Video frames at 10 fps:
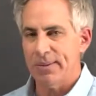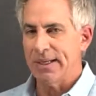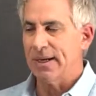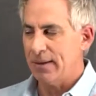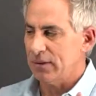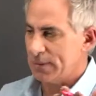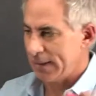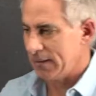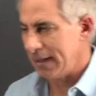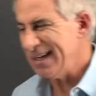that many colors,
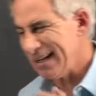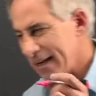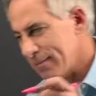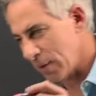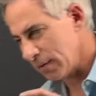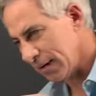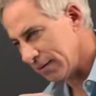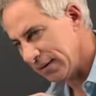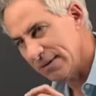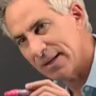but I need to get more. I
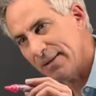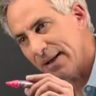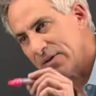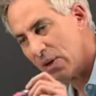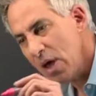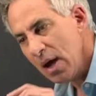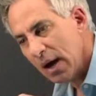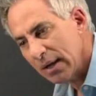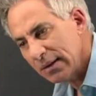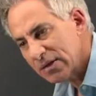already said that. So
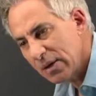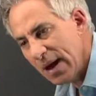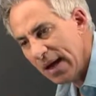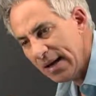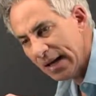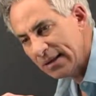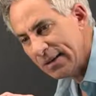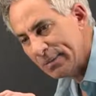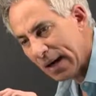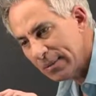let's go ahead. At
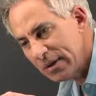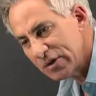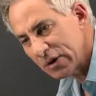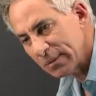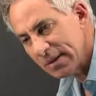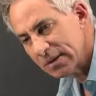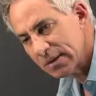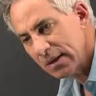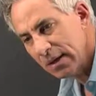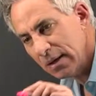the bottom of the
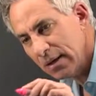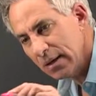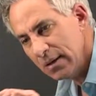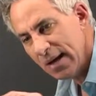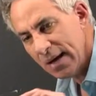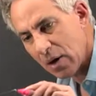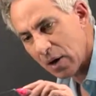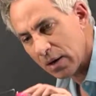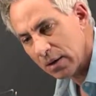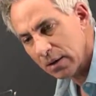dermis, they
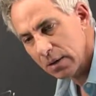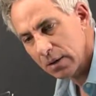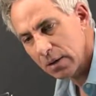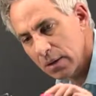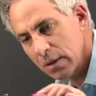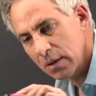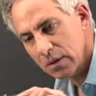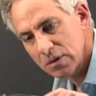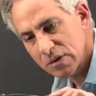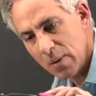are
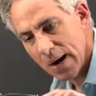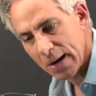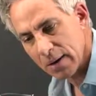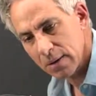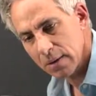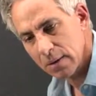square.